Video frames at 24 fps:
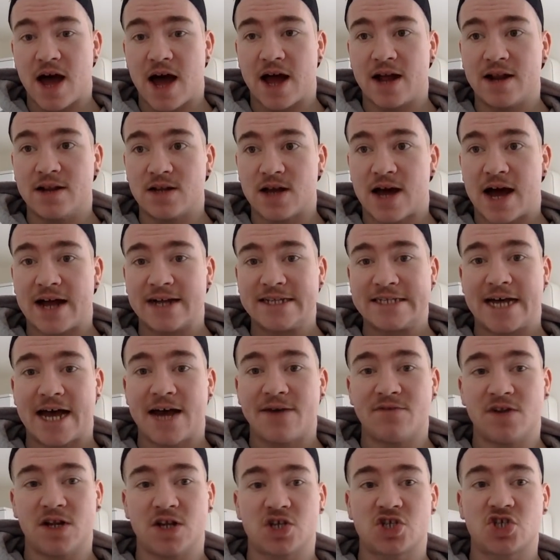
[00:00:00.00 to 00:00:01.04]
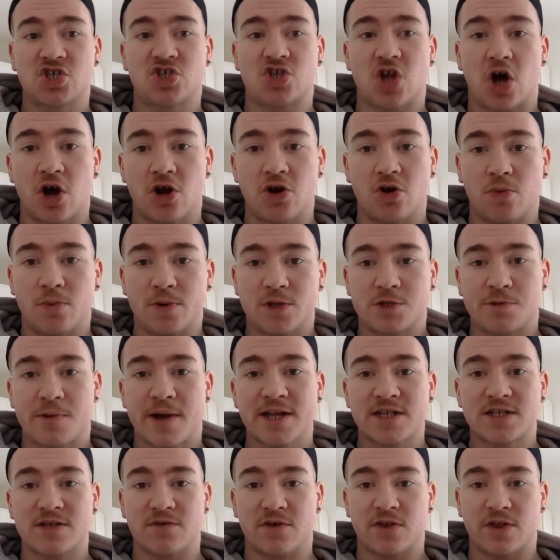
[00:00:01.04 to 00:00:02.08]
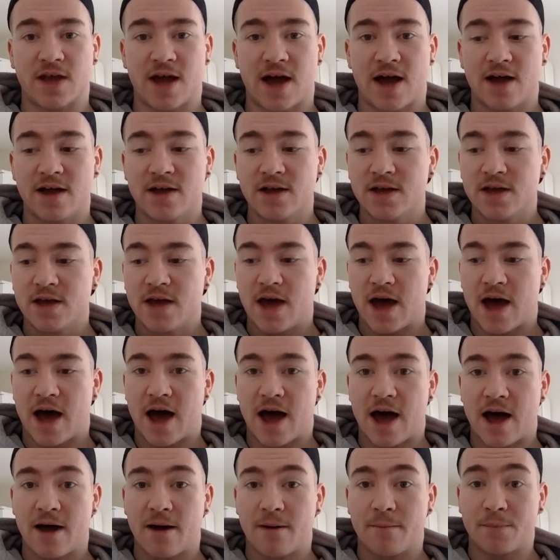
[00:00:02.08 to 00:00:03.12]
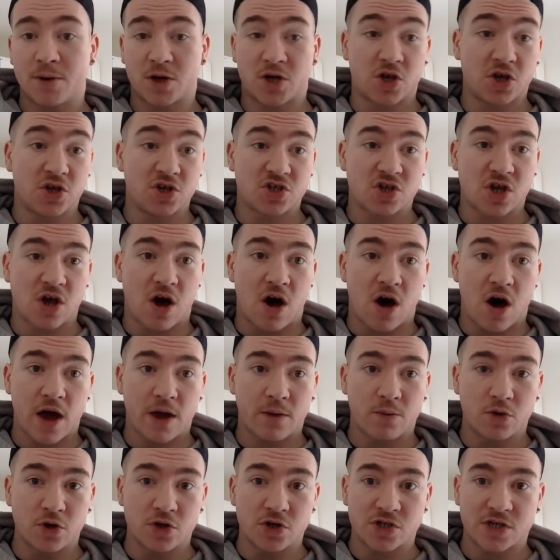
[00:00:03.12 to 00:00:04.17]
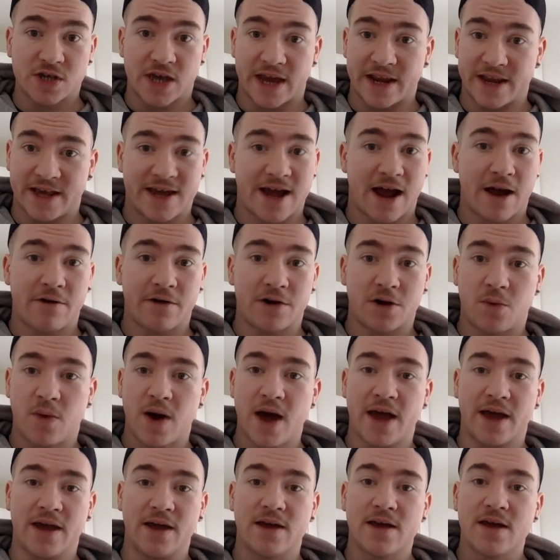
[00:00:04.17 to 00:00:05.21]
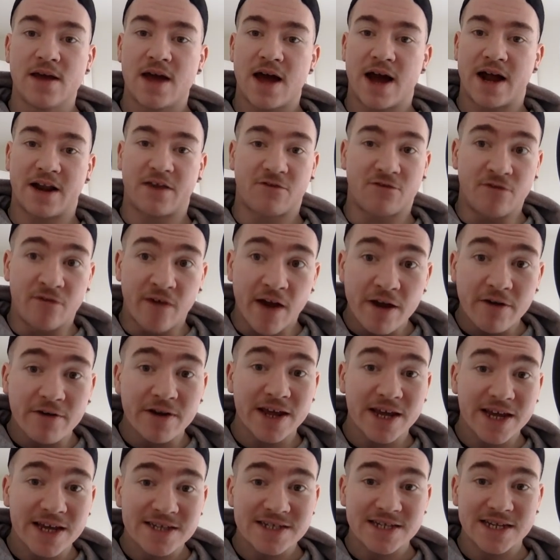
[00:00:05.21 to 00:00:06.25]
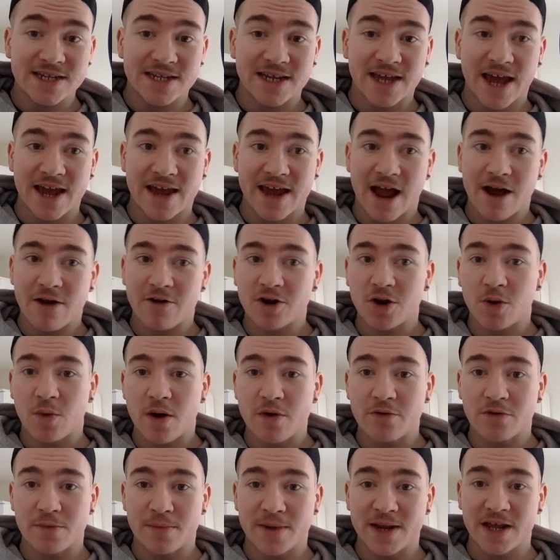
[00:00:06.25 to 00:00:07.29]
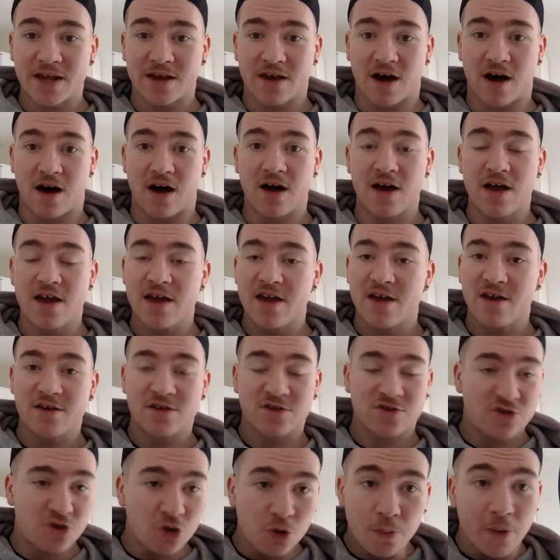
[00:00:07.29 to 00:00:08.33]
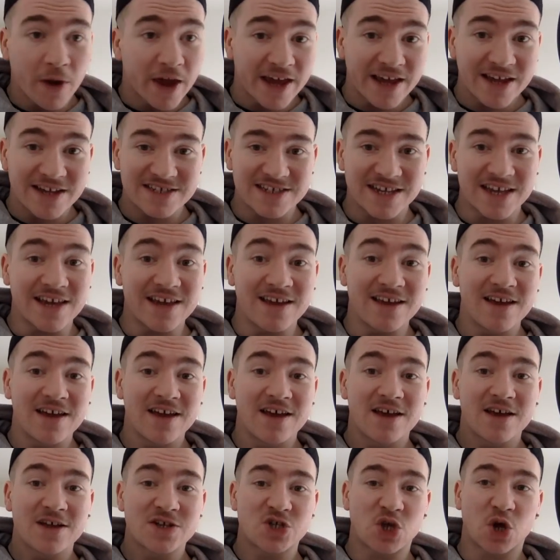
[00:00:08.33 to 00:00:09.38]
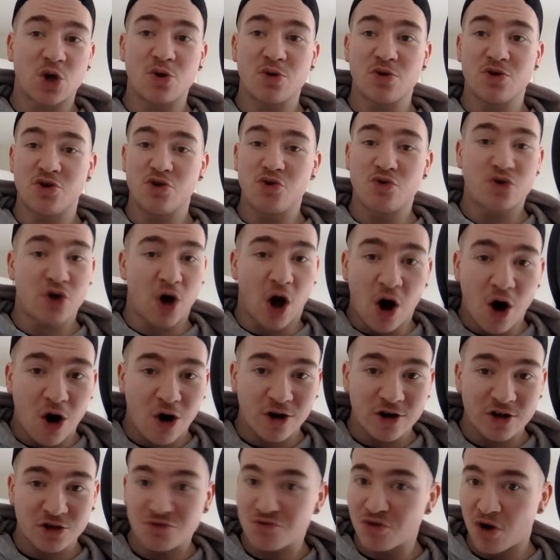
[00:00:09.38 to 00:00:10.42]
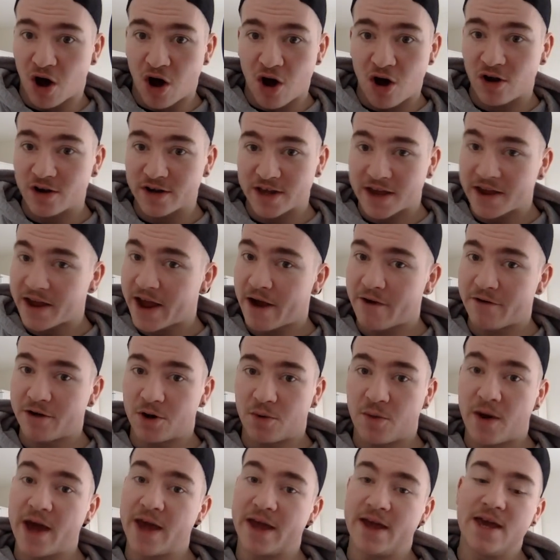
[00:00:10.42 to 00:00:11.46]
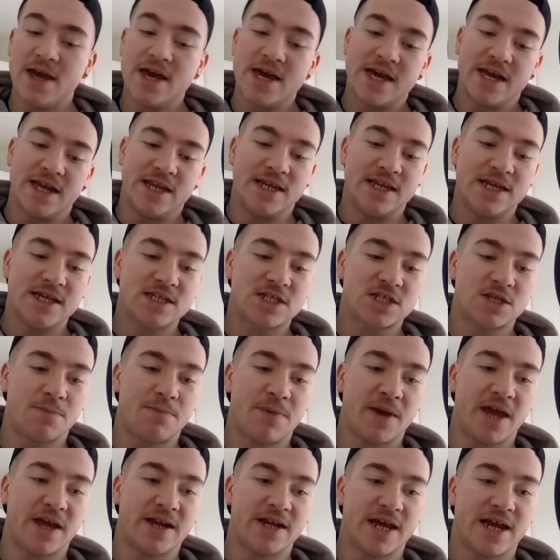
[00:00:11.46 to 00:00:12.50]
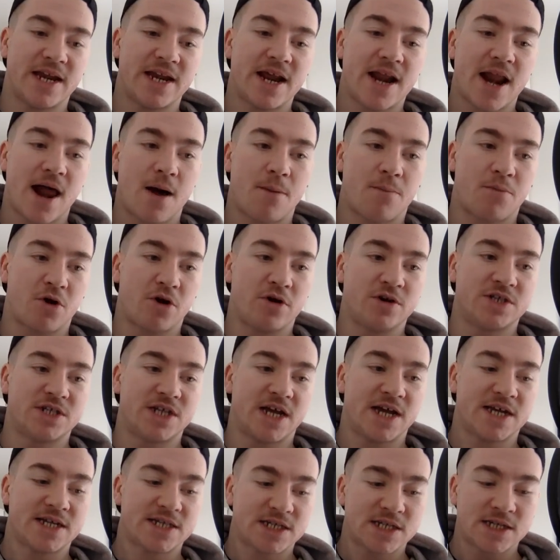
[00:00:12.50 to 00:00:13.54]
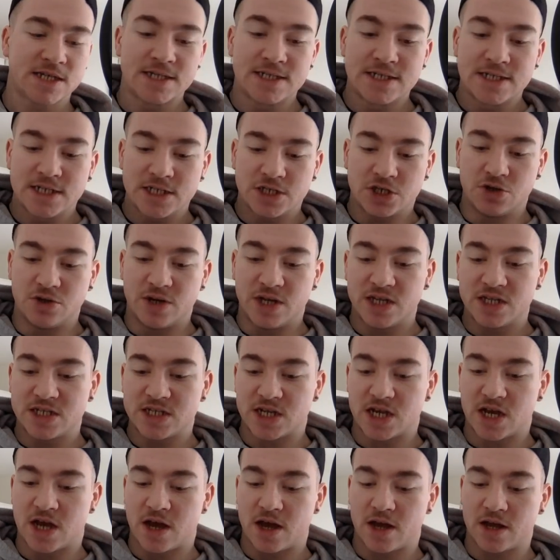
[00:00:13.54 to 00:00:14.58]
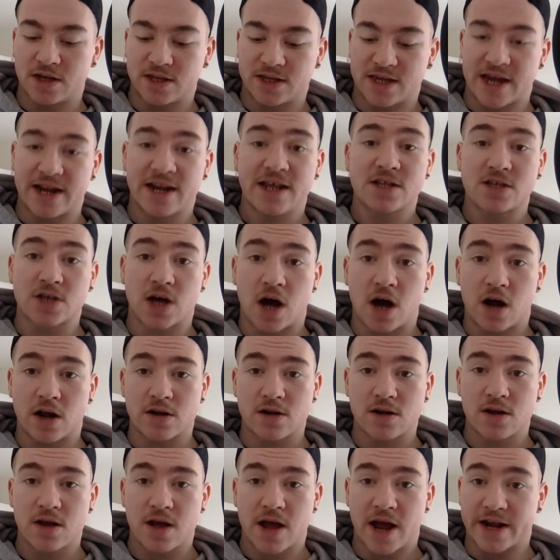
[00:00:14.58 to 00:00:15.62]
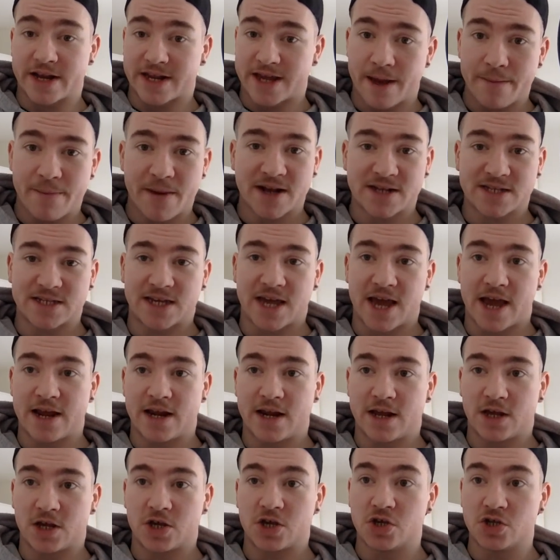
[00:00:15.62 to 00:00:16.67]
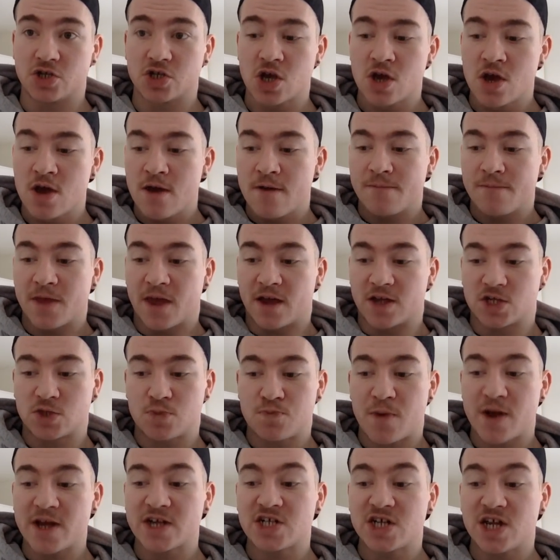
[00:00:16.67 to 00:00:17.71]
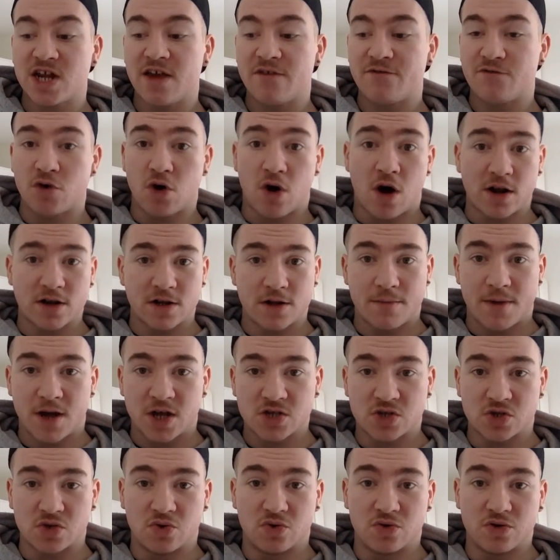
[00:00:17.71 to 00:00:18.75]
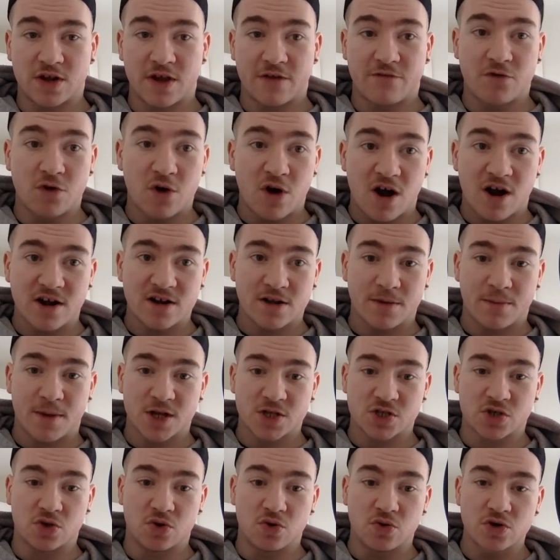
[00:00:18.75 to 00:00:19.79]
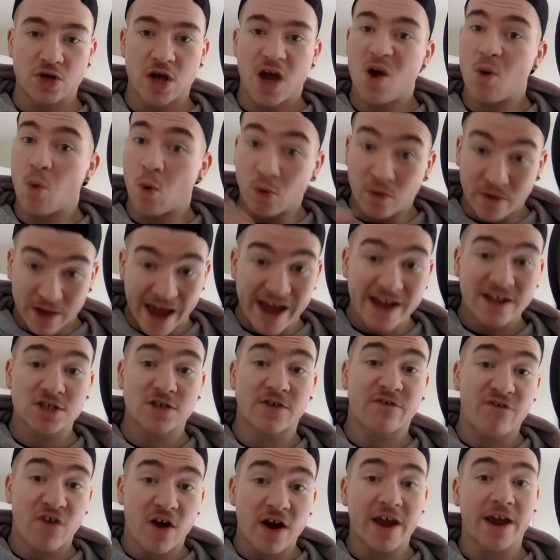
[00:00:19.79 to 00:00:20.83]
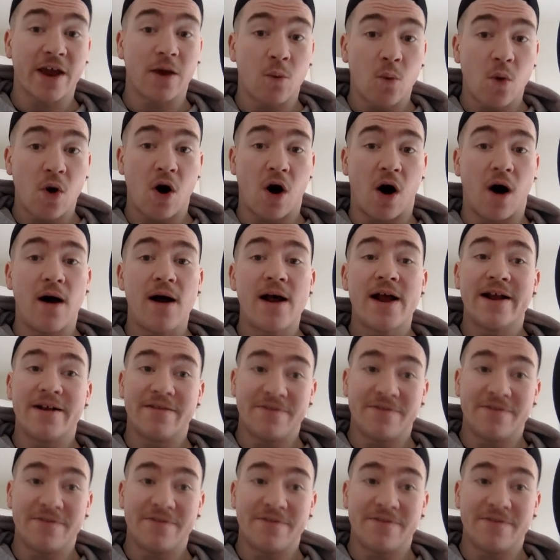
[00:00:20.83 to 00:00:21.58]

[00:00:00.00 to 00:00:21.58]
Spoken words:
And I had to have an external perspective on that because I was getting carried away. And it's very easy to get carried away with a mini cut. Super easy. So you can't get carried away. It needs to be an in and out process. You need to get it done and get back to gaining, because especially if you're under-muscled. If you're under-muscled, well, guess fucking what?